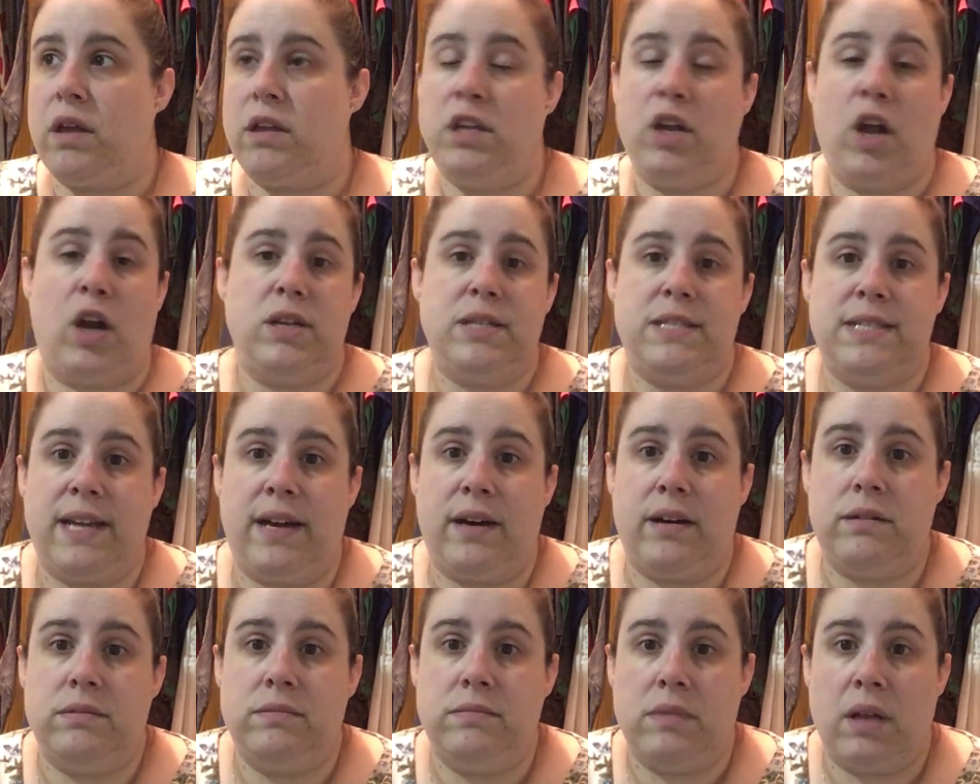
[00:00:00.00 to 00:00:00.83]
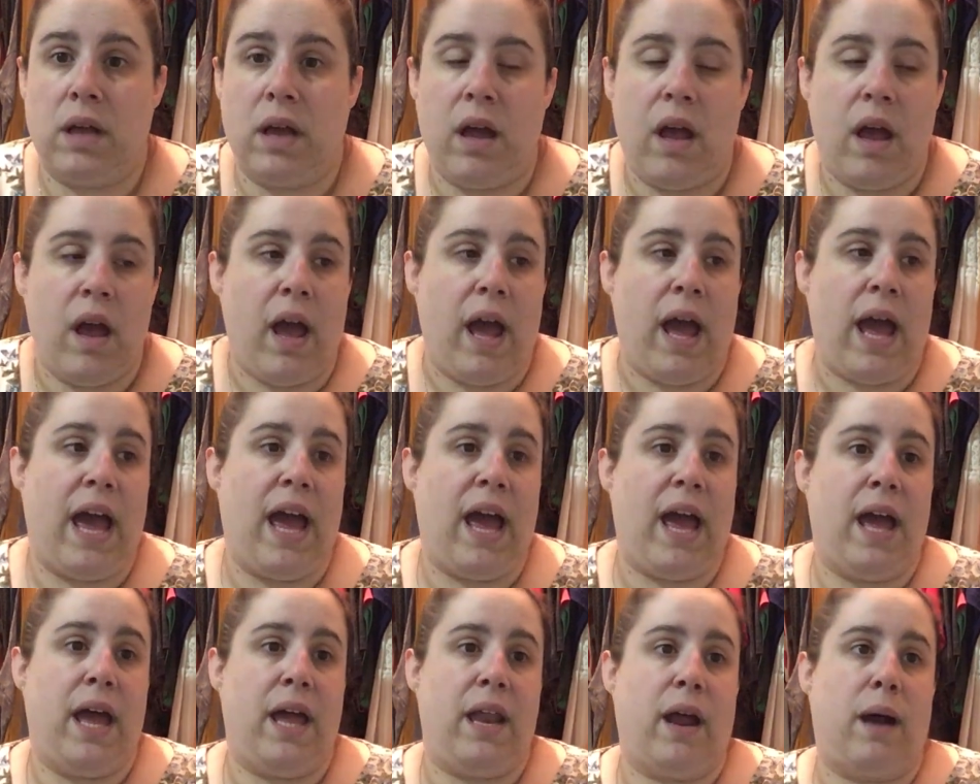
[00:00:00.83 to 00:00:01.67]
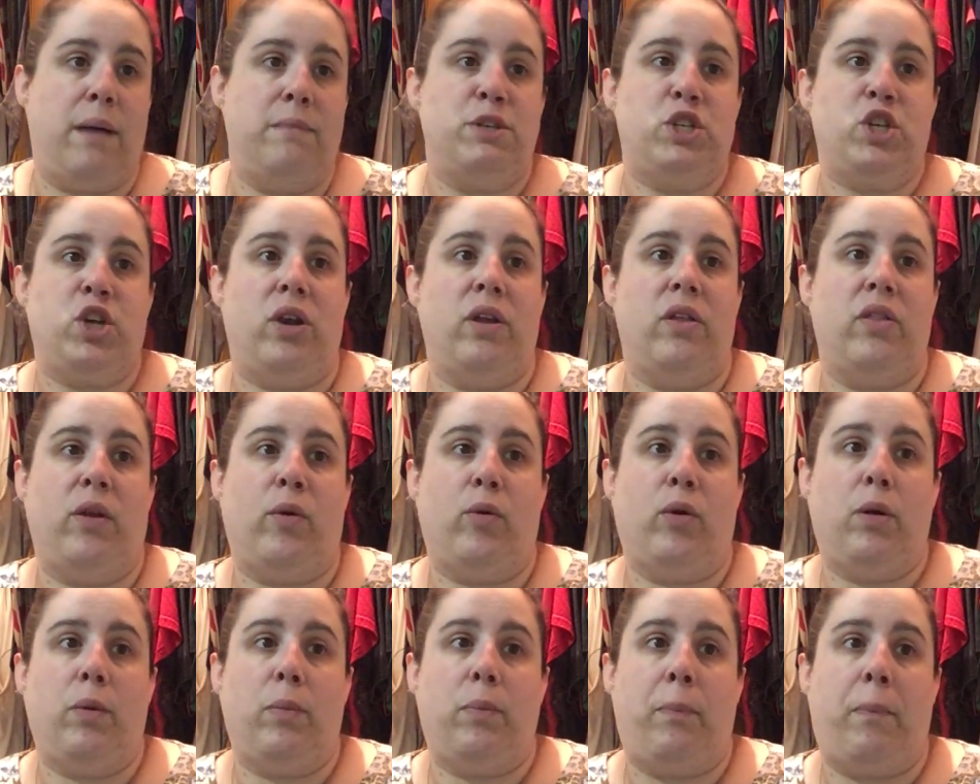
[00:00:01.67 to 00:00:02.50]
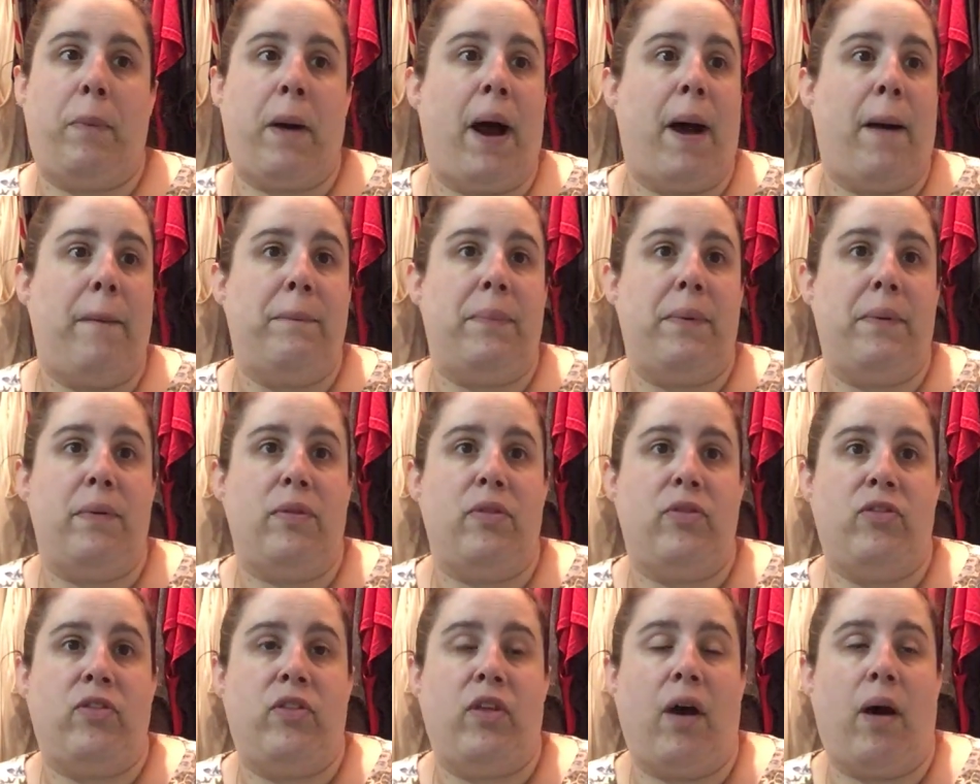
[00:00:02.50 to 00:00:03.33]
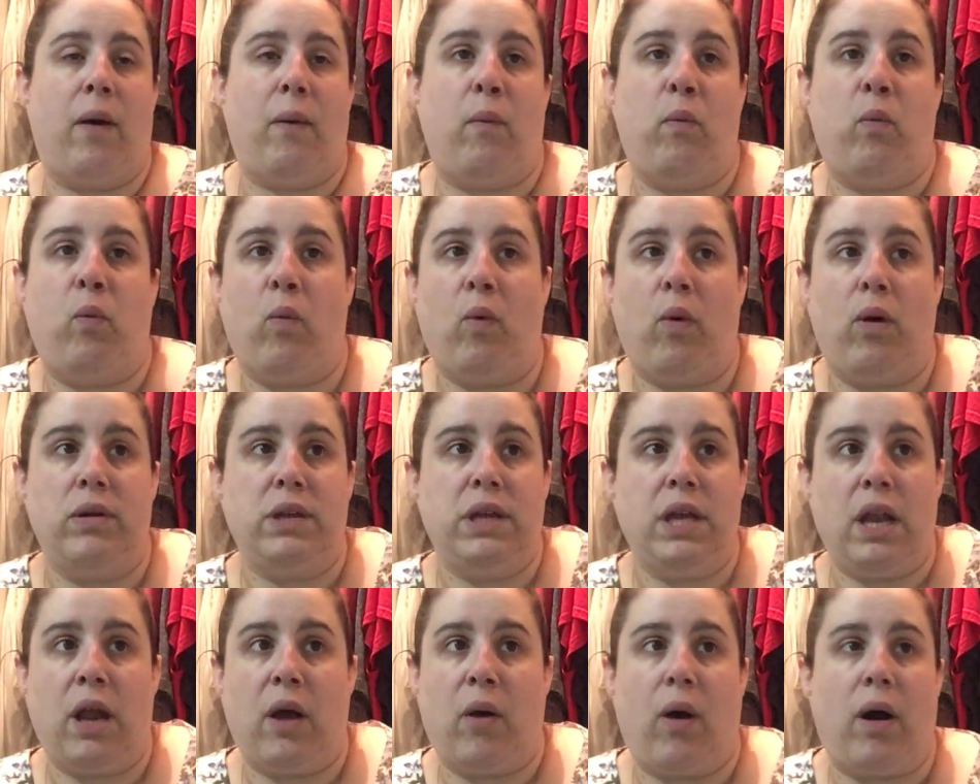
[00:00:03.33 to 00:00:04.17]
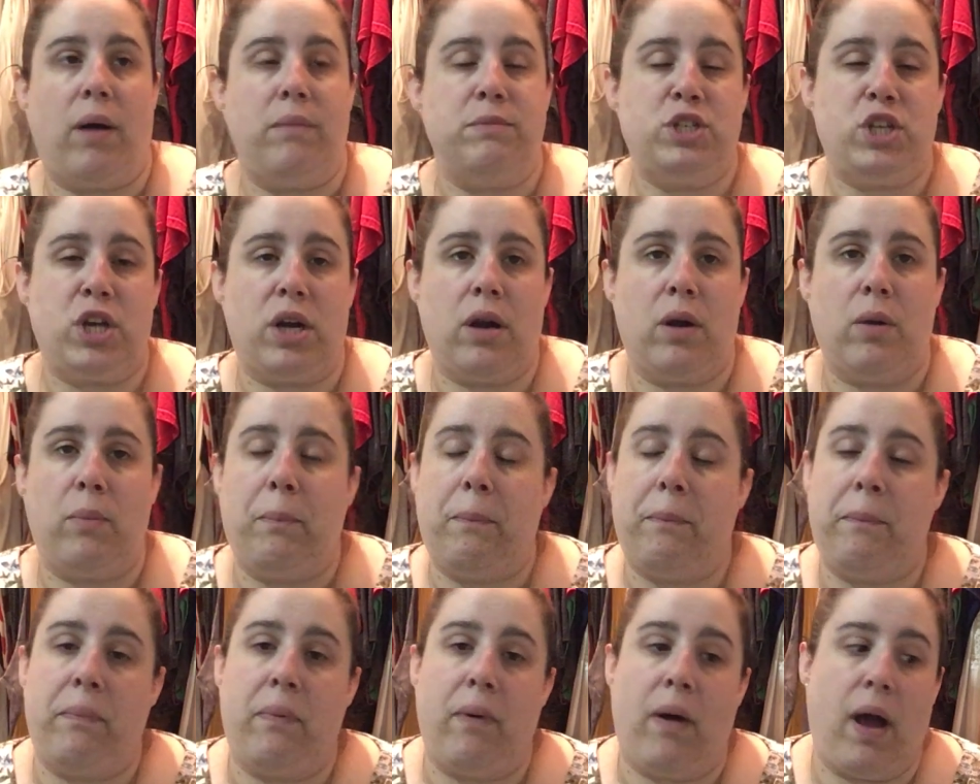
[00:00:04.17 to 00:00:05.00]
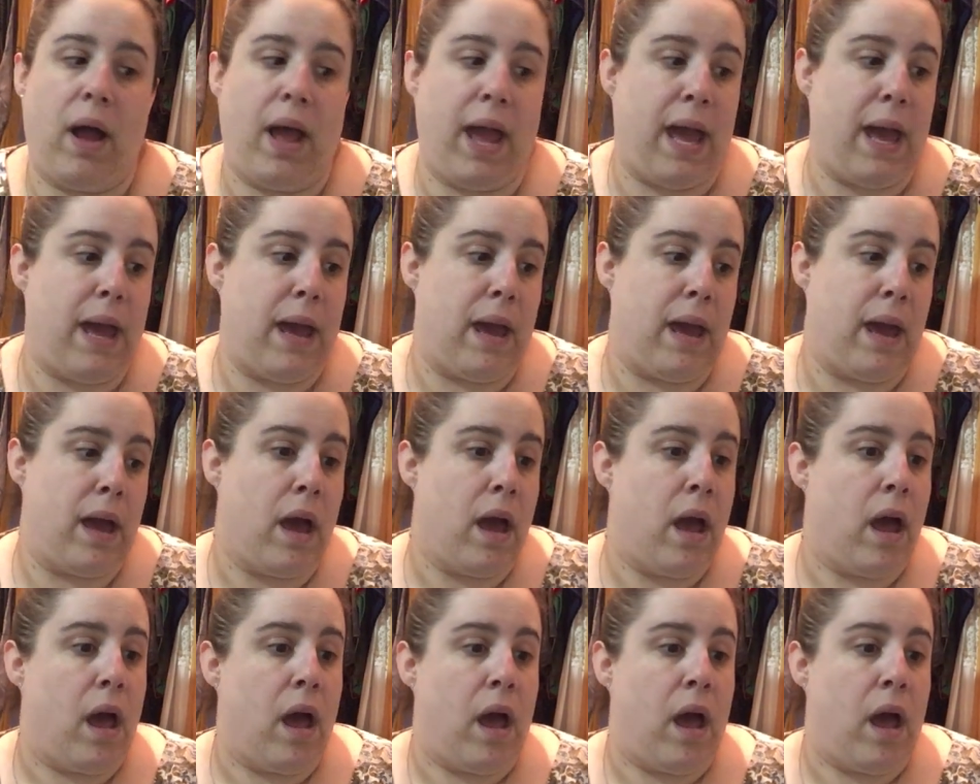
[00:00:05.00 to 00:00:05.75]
yard sale, and I'm sure there will pop, I'm sure a